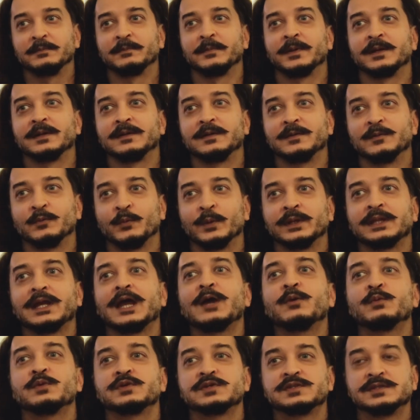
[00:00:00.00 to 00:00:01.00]
but when
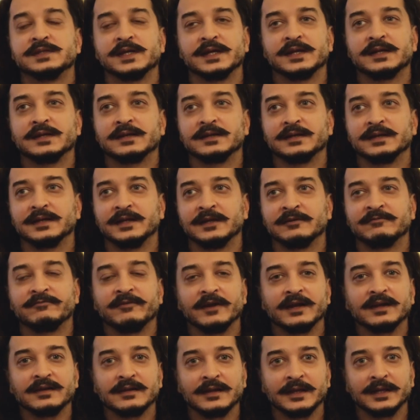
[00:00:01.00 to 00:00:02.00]
I was there, it
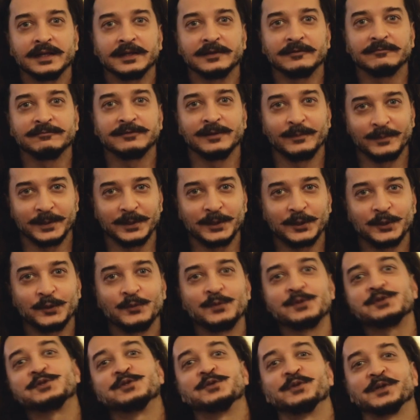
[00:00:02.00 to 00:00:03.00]
felt like flamenco
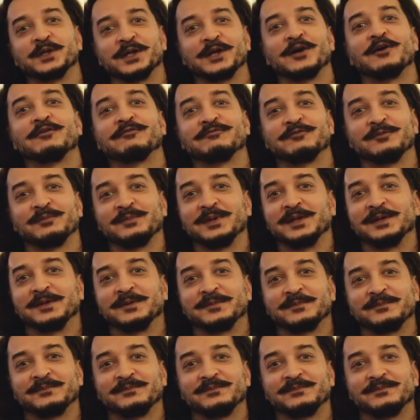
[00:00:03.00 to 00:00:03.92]
was looking out for me.